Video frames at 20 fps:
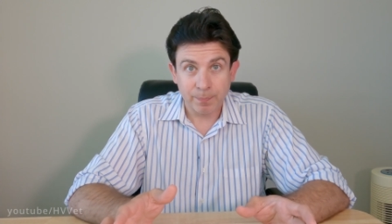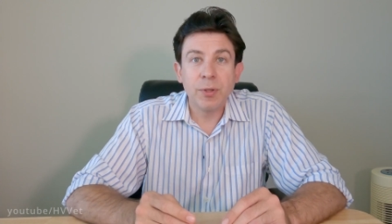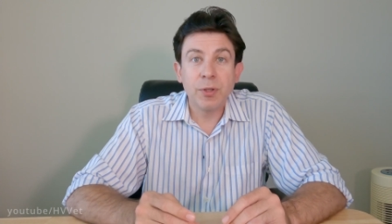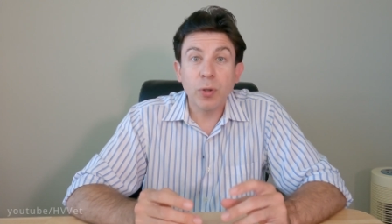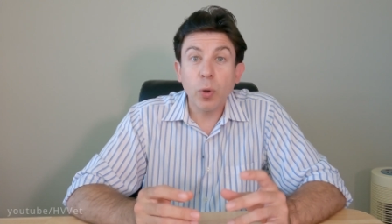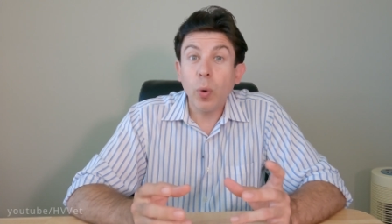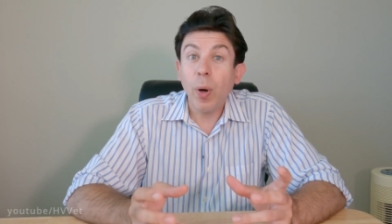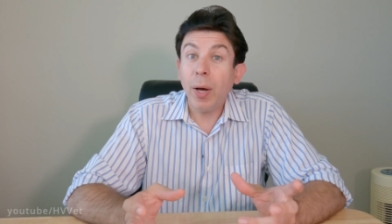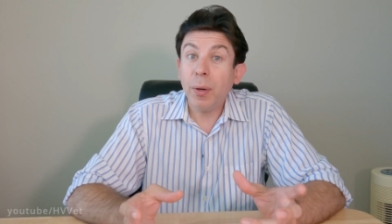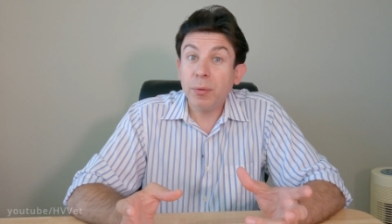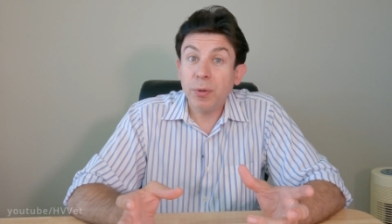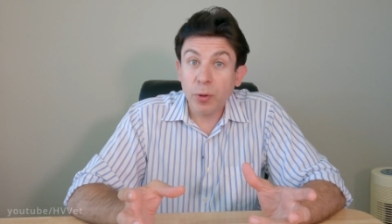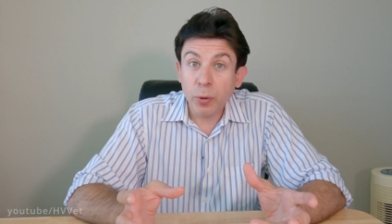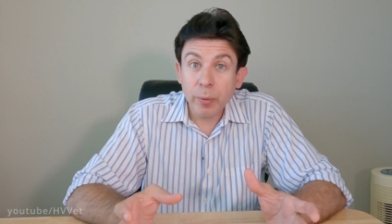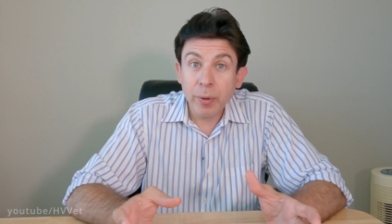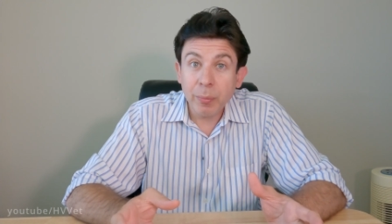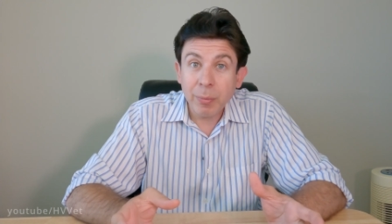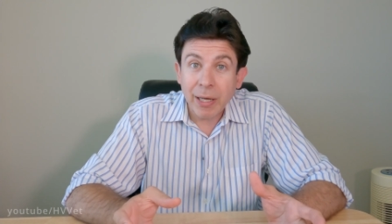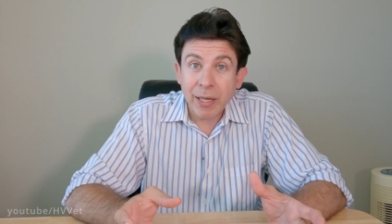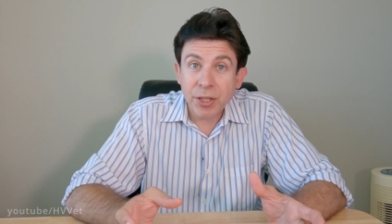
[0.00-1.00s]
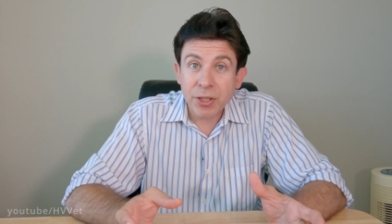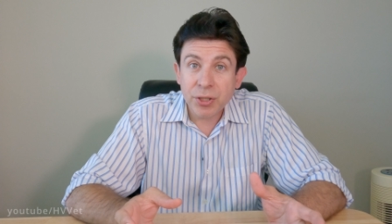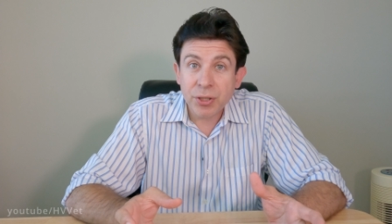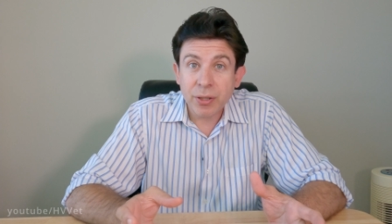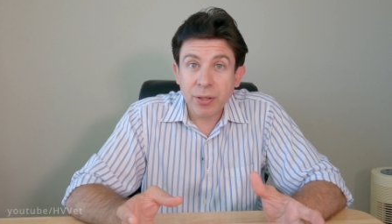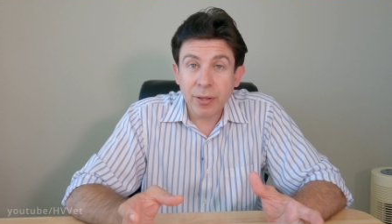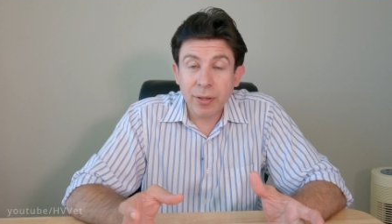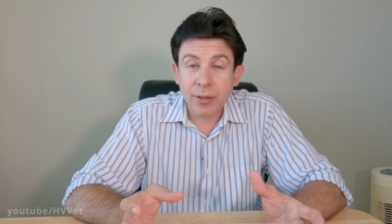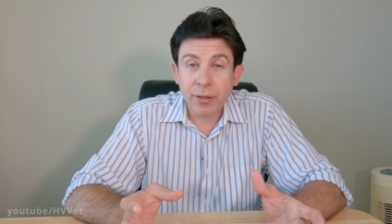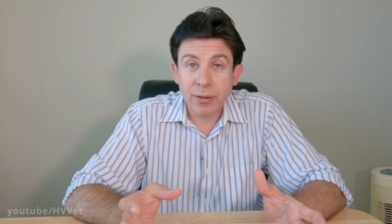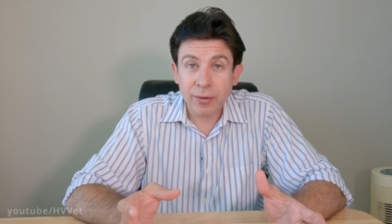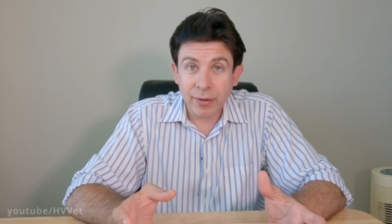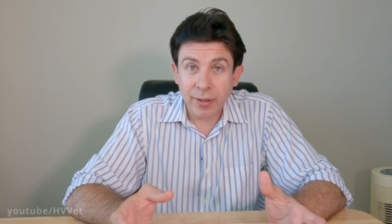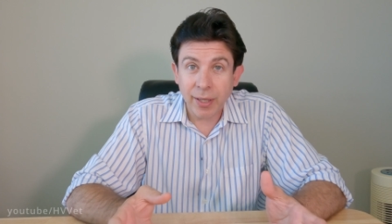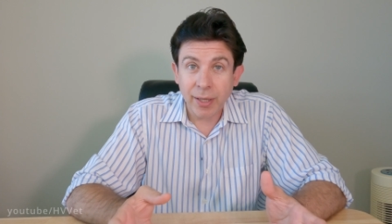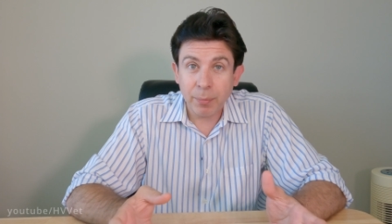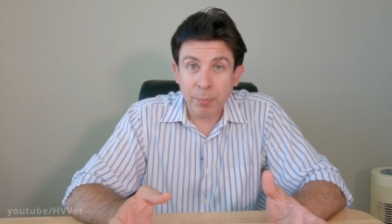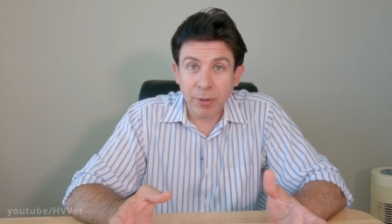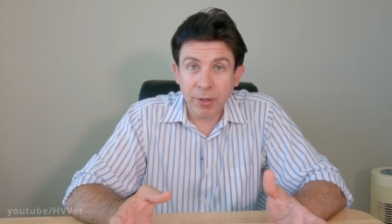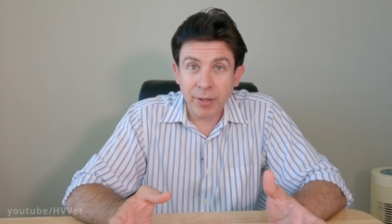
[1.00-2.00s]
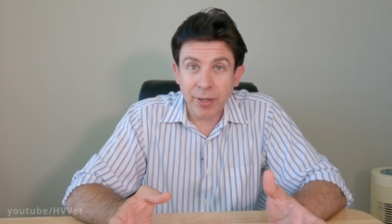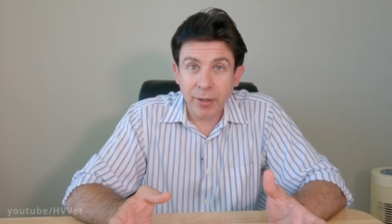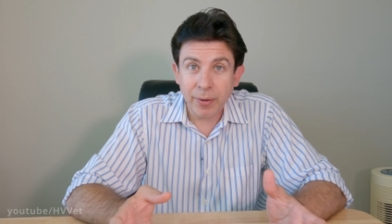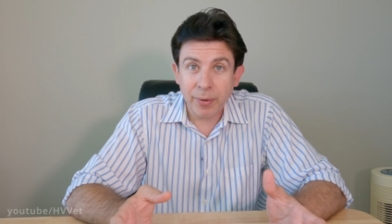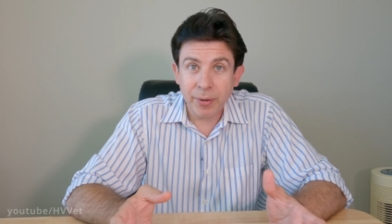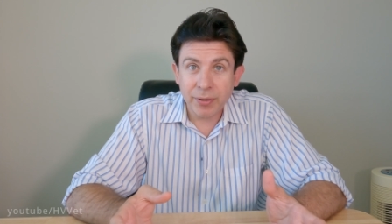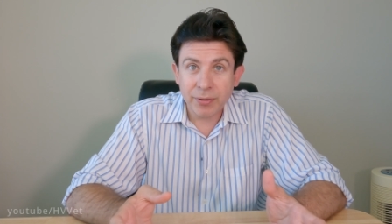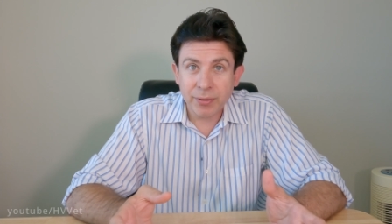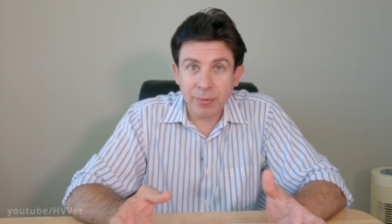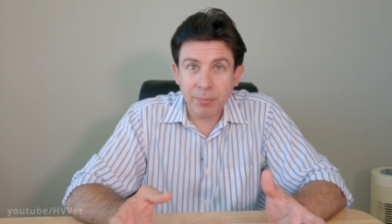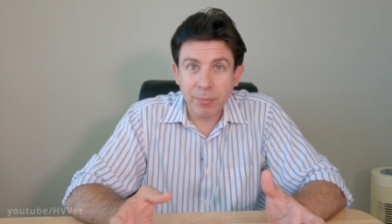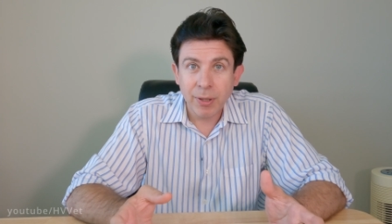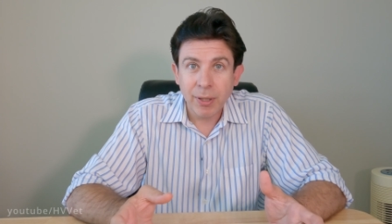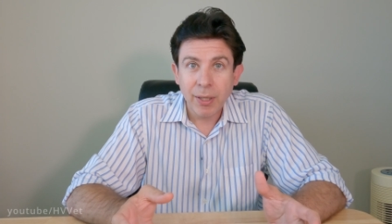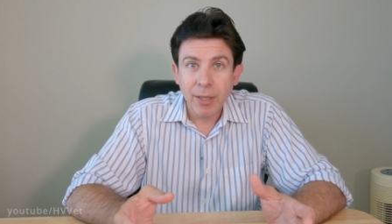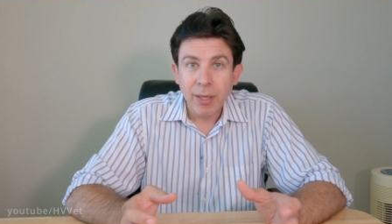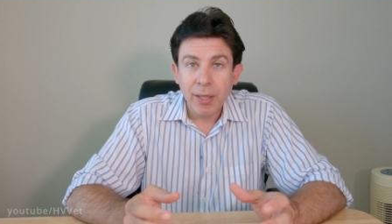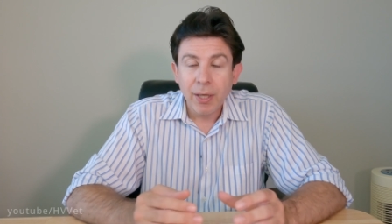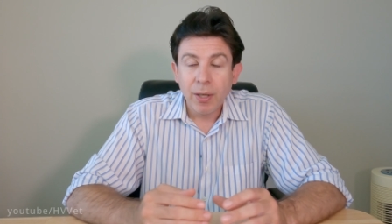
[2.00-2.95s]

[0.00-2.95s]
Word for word: So how do we manage hyperthyroidism?